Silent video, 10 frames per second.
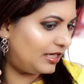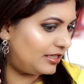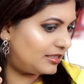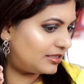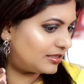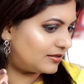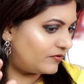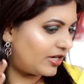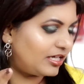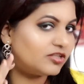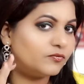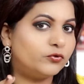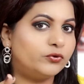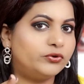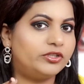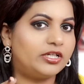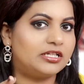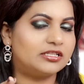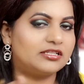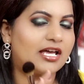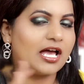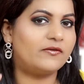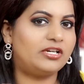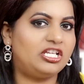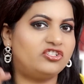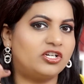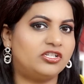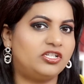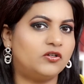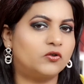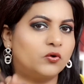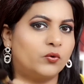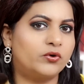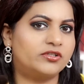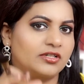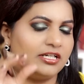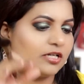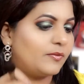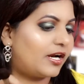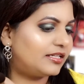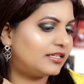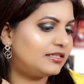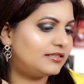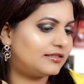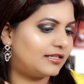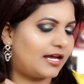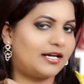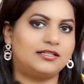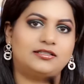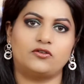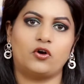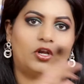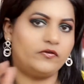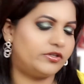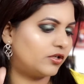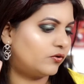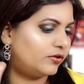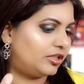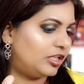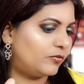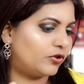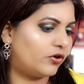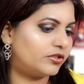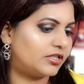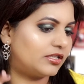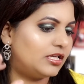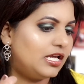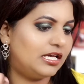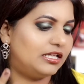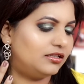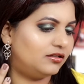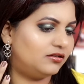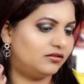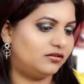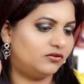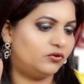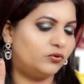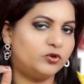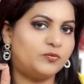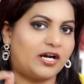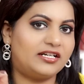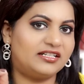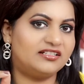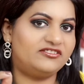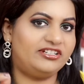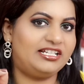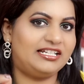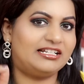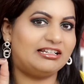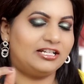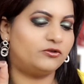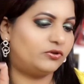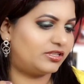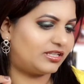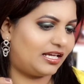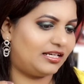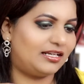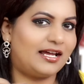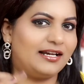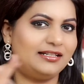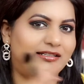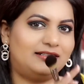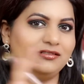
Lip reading: It's very smooth. It doesn't have any chunky or coarse glitter particles. That's always a good thing because those particles really cling to the skin and